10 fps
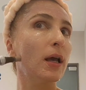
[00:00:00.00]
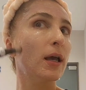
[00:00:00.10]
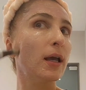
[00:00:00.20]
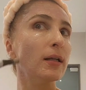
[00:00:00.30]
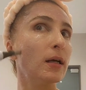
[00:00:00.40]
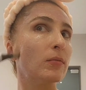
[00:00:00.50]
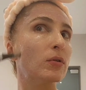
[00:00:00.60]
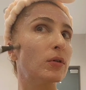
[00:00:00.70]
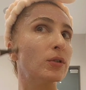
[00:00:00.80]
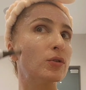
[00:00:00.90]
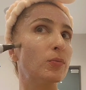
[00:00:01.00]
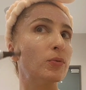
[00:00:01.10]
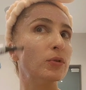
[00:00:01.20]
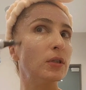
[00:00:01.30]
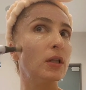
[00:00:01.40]
and I'm going to
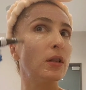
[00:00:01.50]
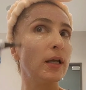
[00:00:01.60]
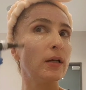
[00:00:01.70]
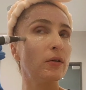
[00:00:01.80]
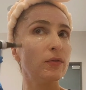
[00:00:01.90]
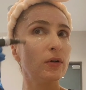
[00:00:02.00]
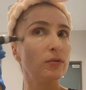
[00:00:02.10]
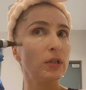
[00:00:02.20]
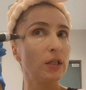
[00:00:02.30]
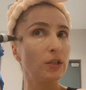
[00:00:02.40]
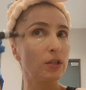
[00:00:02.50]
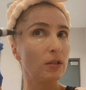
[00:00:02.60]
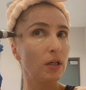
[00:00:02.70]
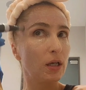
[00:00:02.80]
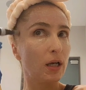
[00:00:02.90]
put the layer of
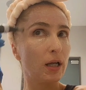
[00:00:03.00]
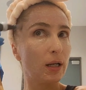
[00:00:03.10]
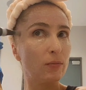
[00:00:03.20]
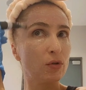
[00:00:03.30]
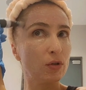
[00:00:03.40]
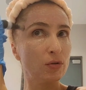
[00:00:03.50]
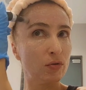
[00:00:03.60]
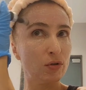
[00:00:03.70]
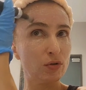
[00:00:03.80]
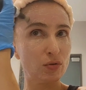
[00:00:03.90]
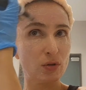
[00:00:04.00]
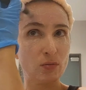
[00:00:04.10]
foundation, and I'm not going to